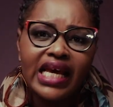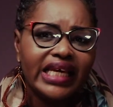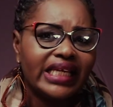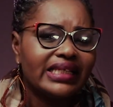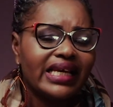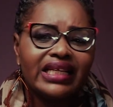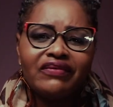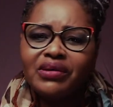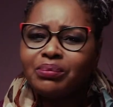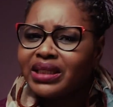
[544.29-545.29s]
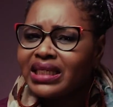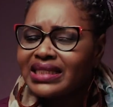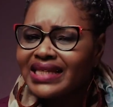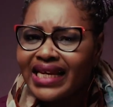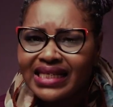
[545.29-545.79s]
It can even be
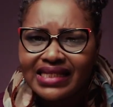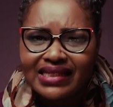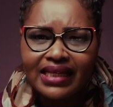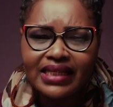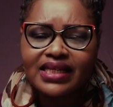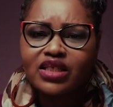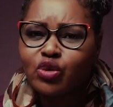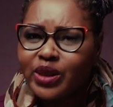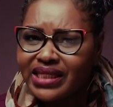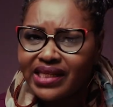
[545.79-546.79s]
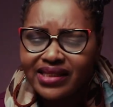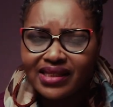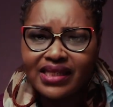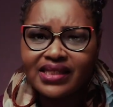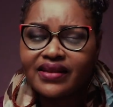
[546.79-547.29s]
10 years later, 20 years
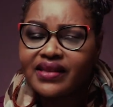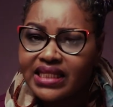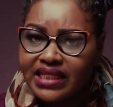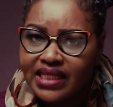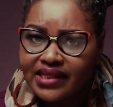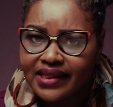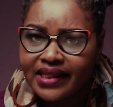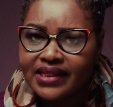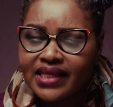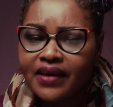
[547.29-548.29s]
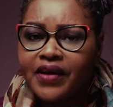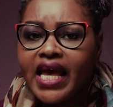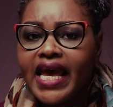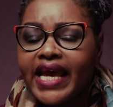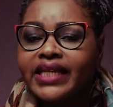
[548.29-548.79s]
later, 30 years later,
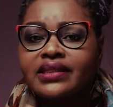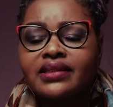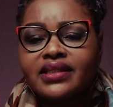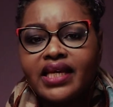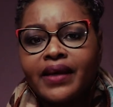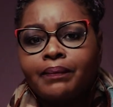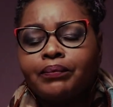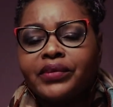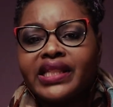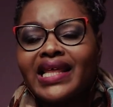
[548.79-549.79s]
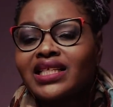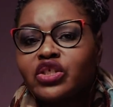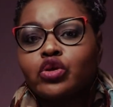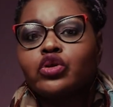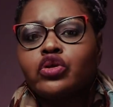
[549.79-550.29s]
and that
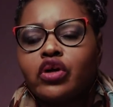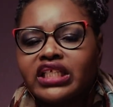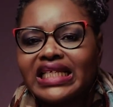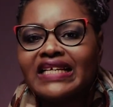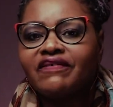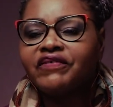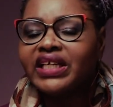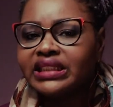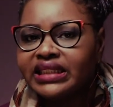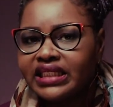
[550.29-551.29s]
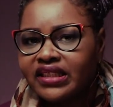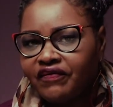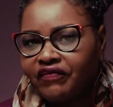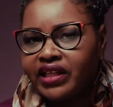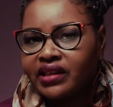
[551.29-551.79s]
should not invalidate the
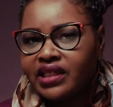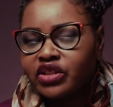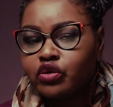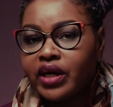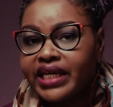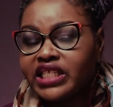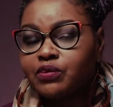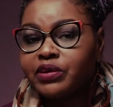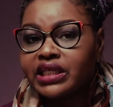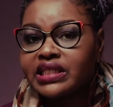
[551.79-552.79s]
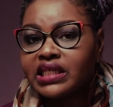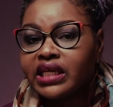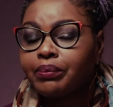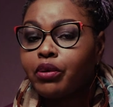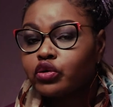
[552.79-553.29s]
fact that you are experiencing
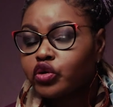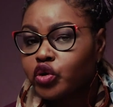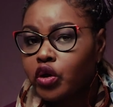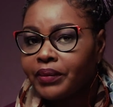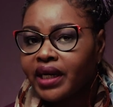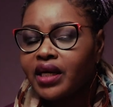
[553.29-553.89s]
a post-trauma